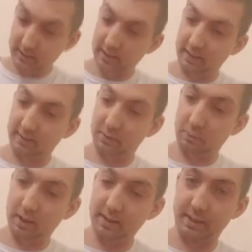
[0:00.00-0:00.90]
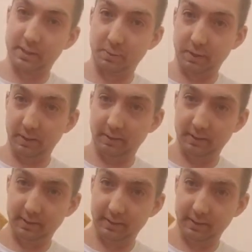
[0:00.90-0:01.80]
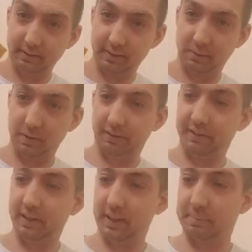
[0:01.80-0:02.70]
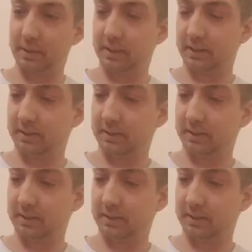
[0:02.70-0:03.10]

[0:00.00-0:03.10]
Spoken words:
You have to watch because it will fill up your